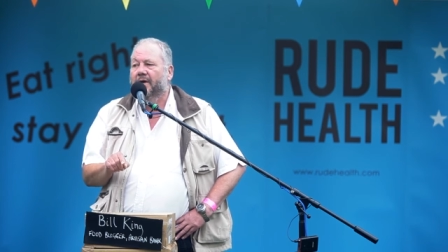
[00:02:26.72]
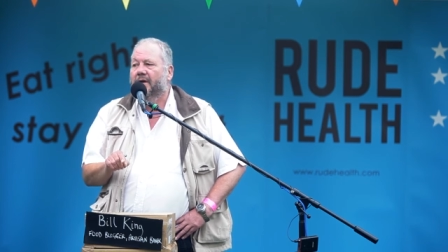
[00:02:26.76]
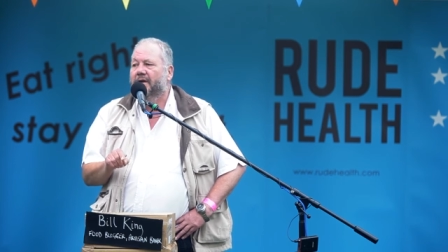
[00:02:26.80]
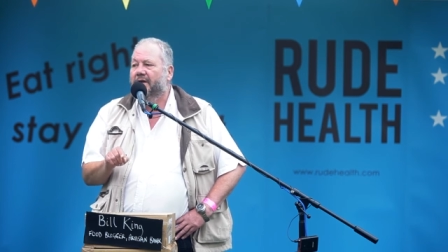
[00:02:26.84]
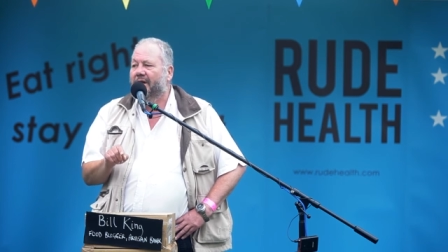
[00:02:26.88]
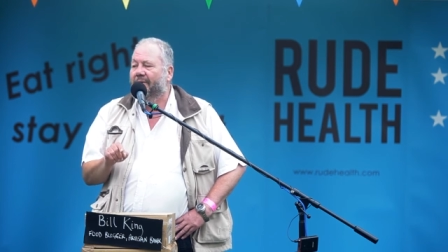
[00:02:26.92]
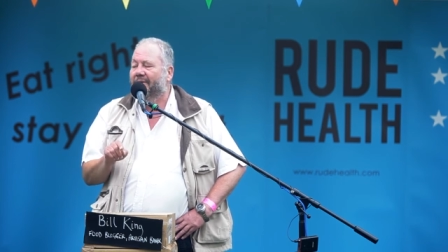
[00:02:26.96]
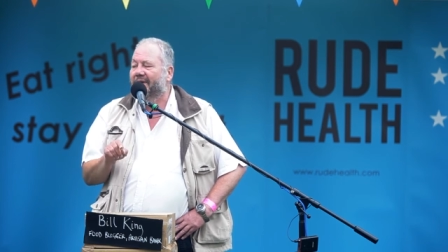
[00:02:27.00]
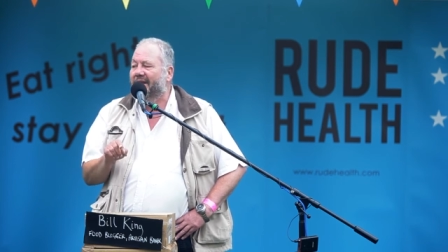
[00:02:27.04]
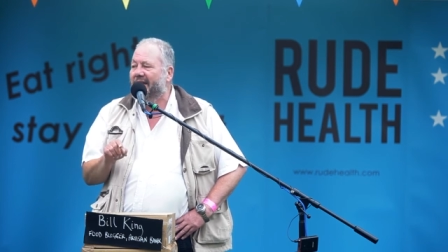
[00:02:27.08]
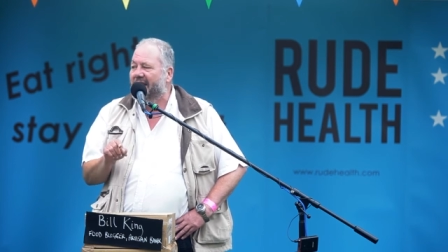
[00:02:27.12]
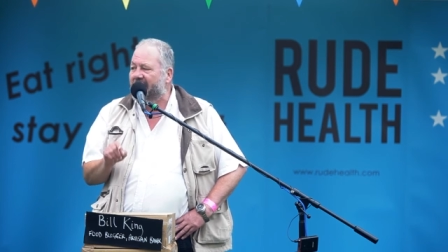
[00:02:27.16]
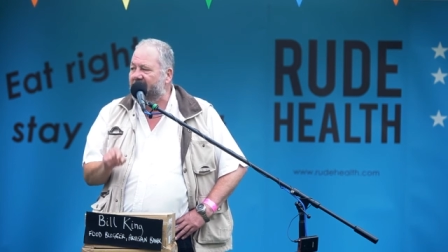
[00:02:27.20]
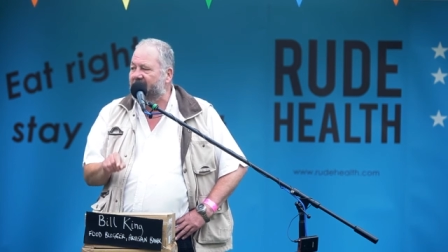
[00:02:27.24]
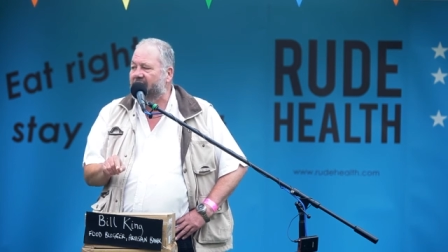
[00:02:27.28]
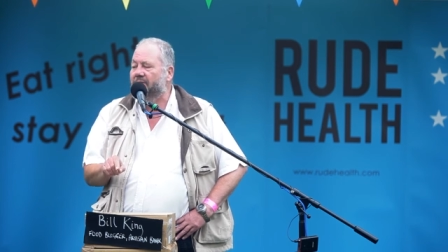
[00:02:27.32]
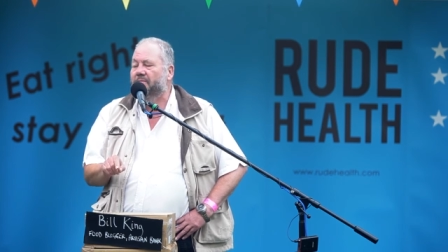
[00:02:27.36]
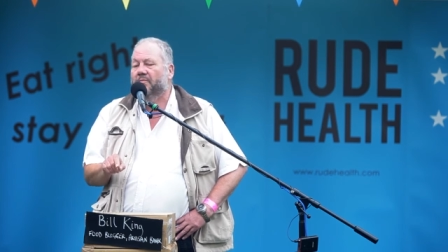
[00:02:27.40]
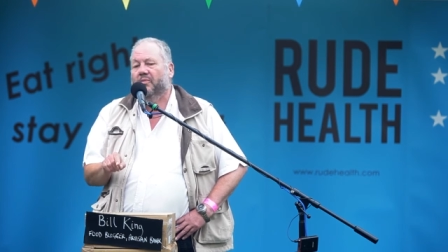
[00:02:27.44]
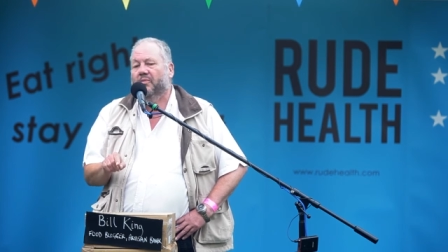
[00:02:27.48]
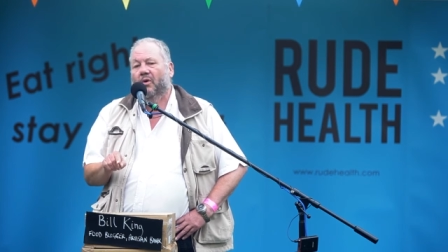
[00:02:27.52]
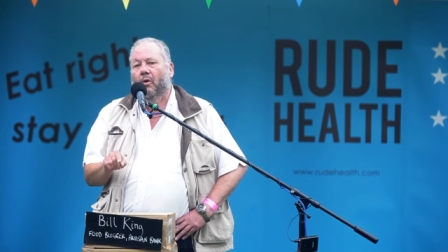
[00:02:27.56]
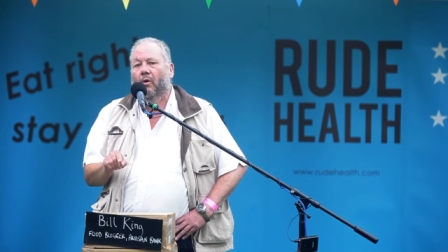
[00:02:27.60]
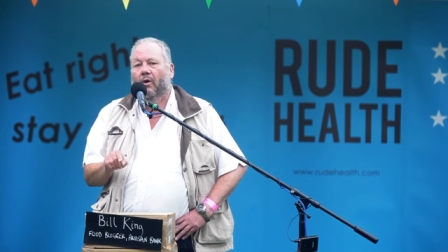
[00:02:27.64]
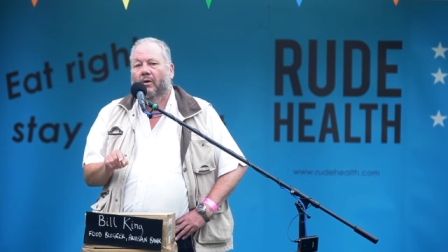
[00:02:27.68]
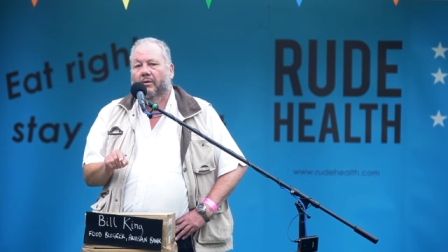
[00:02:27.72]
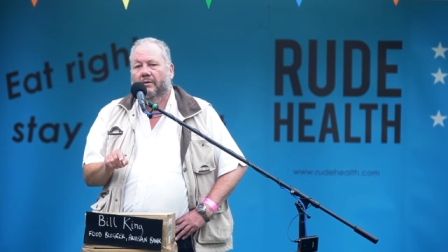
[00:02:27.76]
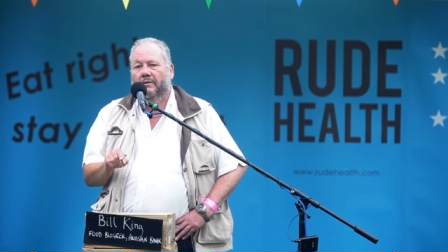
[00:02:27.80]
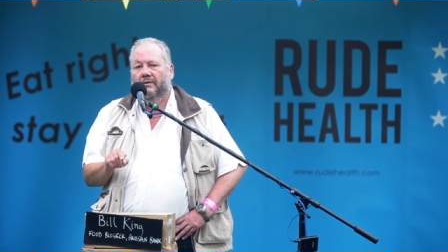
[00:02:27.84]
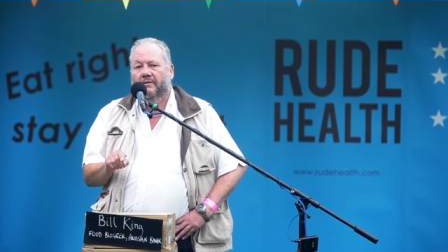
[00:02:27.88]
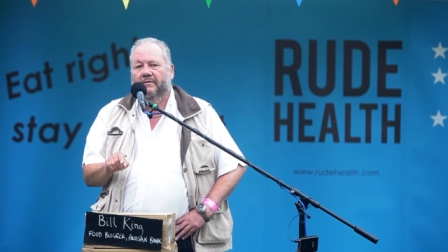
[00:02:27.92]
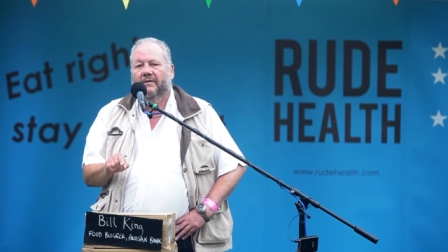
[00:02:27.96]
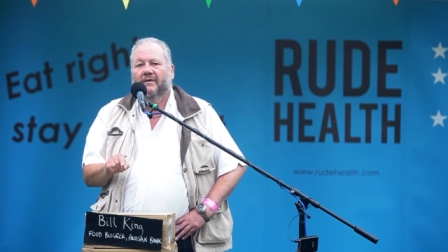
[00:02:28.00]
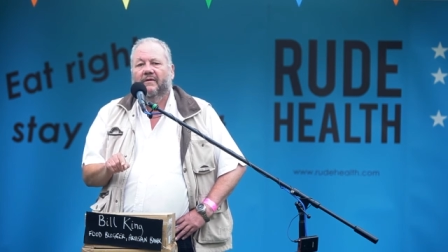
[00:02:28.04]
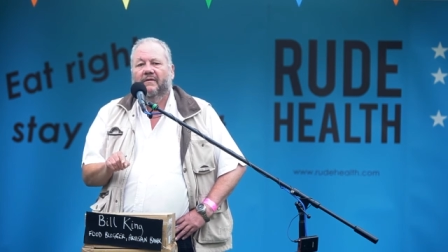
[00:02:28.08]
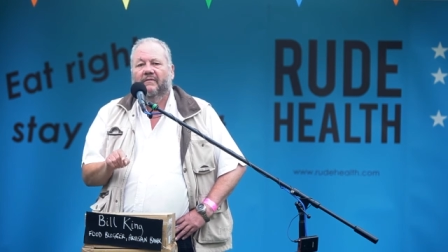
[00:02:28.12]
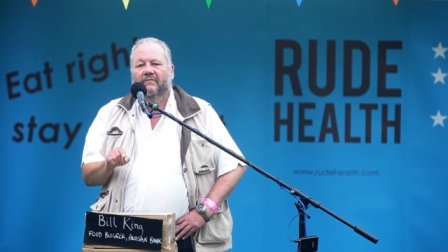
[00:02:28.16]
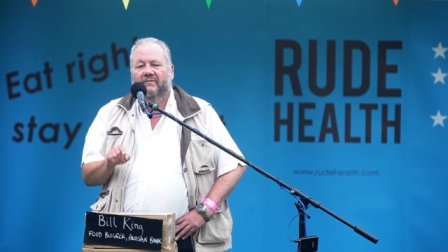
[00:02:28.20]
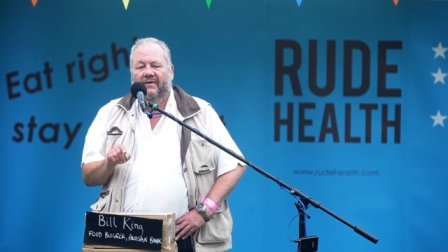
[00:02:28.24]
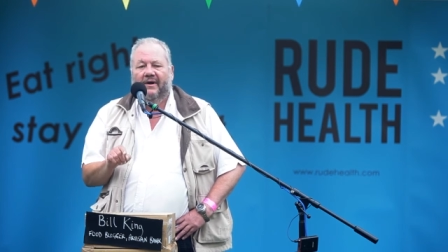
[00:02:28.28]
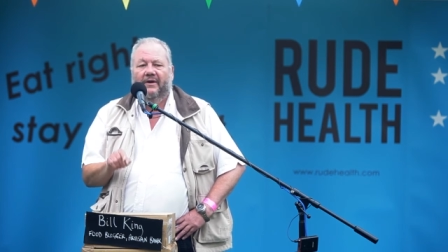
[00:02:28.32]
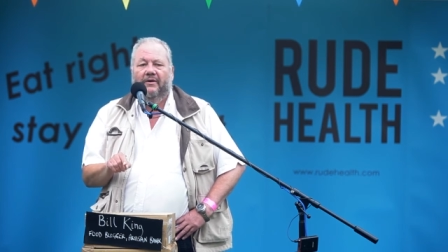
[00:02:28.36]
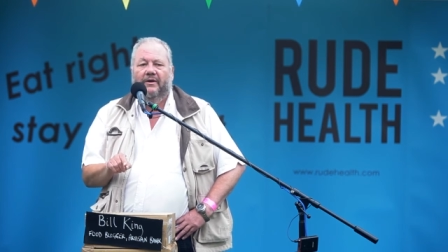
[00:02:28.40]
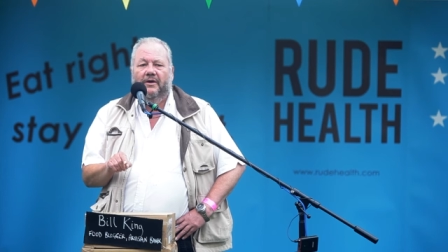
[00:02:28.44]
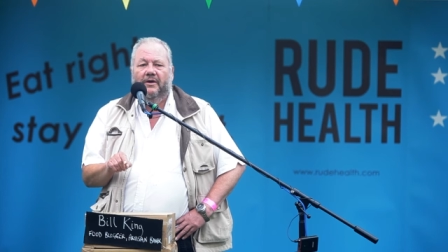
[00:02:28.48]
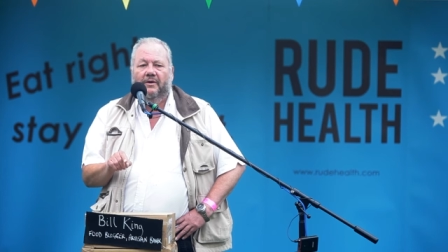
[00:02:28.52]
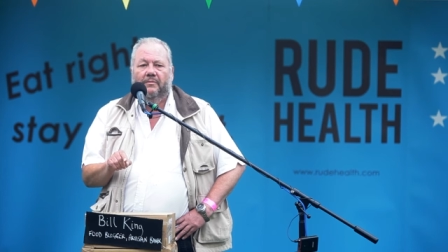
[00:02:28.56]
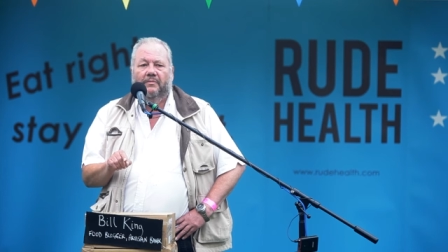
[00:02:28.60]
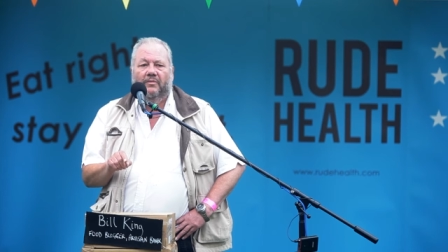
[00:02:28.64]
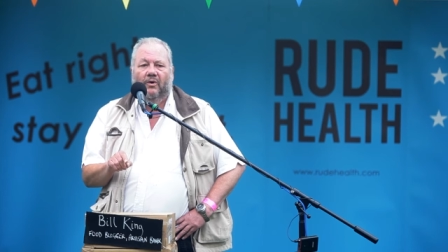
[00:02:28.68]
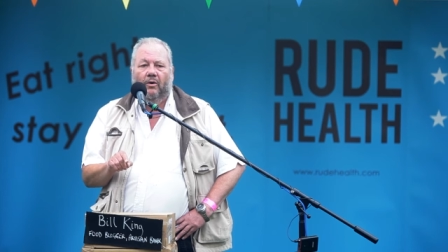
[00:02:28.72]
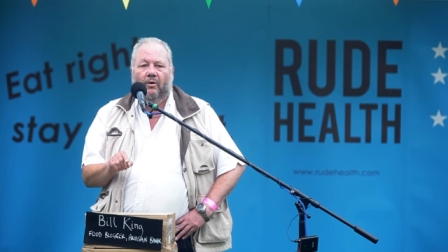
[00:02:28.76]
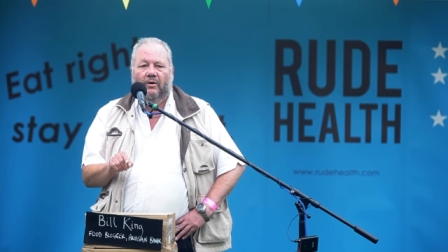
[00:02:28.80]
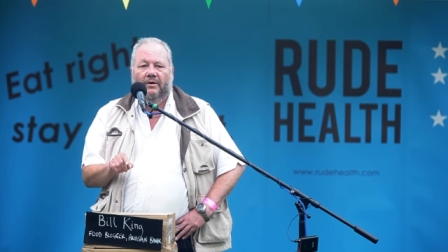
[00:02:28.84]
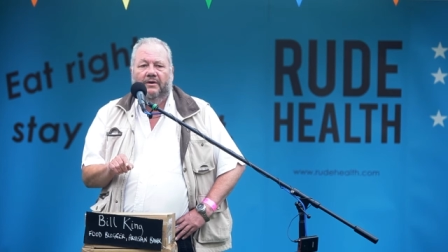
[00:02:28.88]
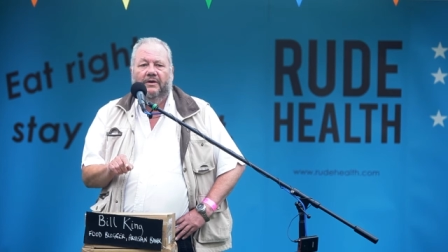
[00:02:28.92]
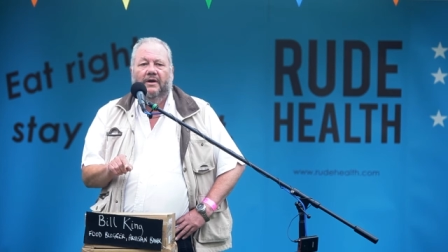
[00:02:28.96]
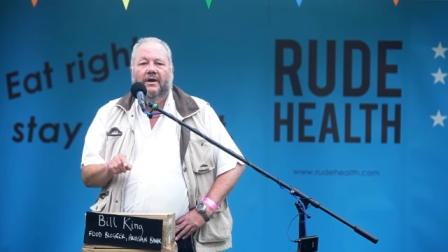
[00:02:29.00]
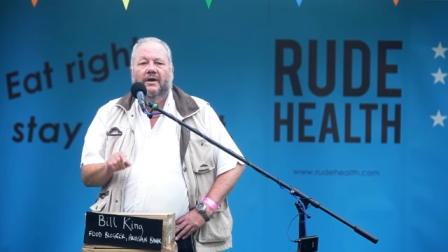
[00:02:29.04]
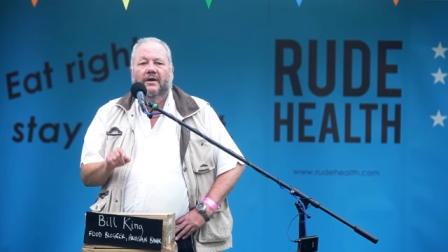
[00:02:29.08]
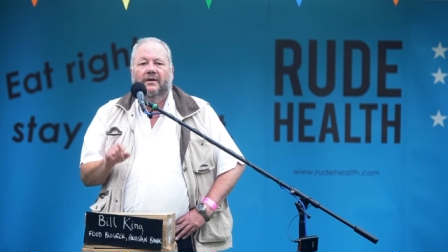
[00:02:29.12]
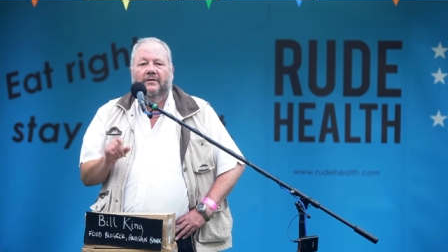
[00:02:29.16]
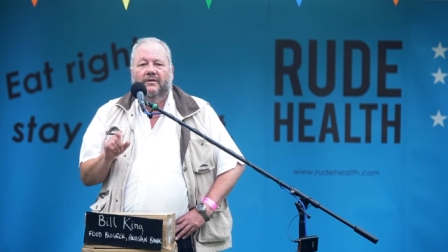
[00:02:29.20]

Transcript: Now, it is important, very important,